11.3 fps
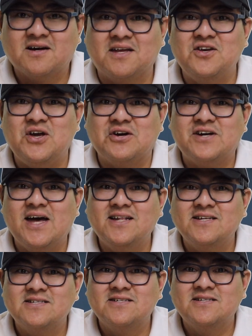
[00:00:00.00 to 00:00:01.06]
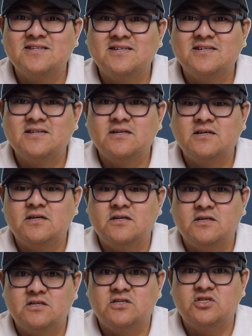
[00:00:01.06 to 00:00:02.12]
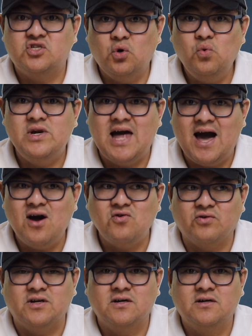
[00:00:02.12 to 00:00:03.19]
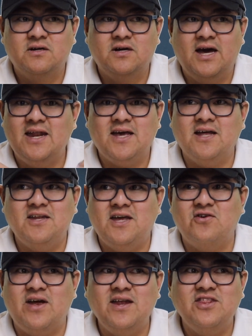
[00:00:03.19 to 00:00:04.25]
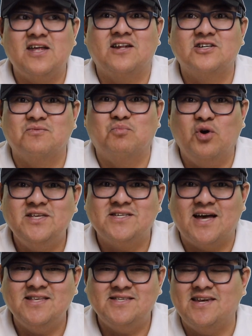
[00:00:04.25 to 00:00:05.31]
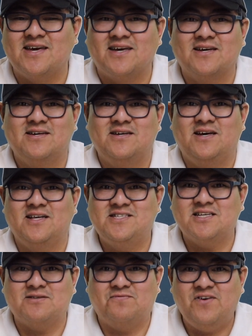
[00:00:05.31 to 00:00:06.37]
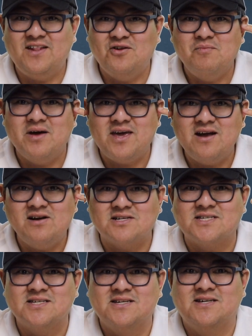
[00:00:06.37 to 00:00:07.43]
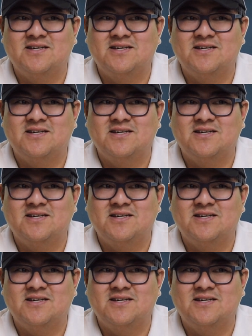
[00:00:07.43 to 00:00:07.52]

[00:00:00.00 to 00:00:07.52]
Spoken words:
Can you hear that? So loud, and I can't hear anything. There's voice canceling. It just fit on my ears.